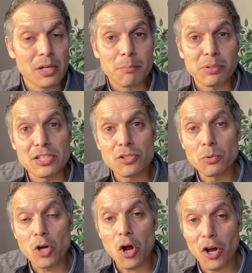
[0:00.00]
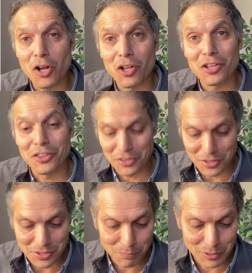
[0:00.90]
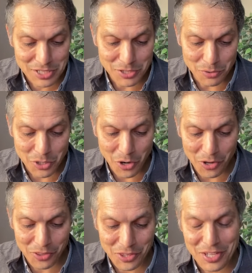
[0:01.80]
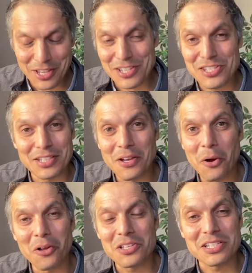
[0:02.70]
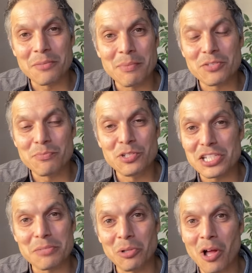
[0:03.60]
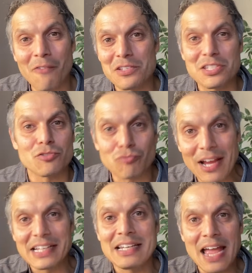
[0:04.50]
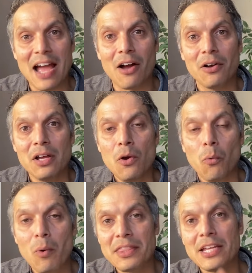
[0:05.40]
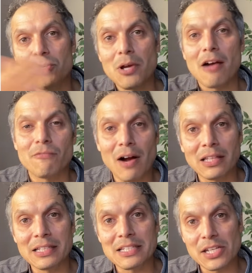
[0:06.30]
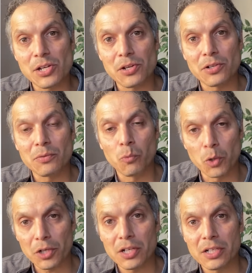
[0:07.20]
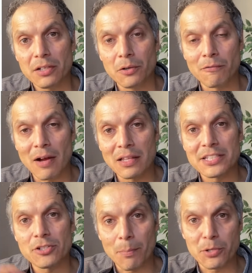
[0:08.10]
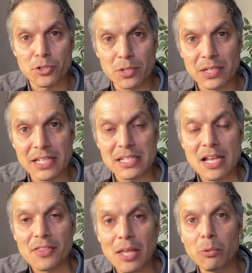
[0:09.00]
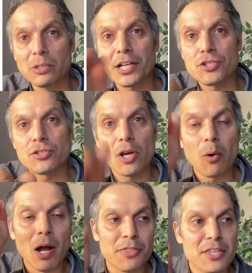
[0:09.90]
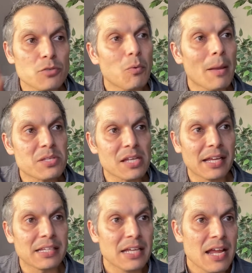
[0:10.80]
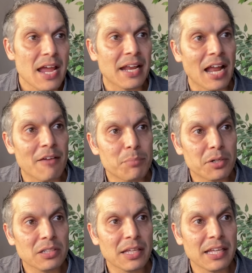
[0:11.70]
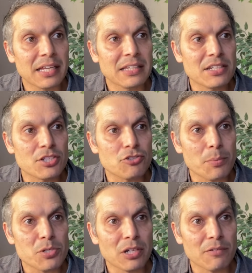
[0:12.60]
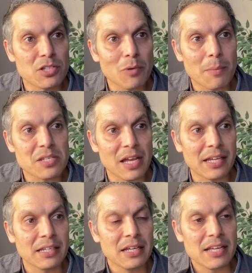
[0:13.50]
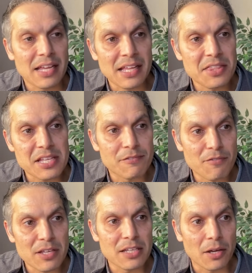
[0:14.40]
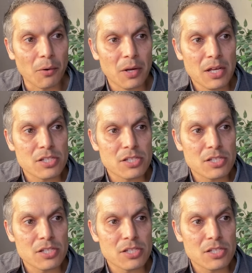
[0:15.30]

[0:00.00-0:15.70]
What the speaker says: Please don't call the city halls and the municipal offices right now. When they do have volunteer work or volunteer opportunities, they will let you know on this website, and I put a link in the description of this website in this video.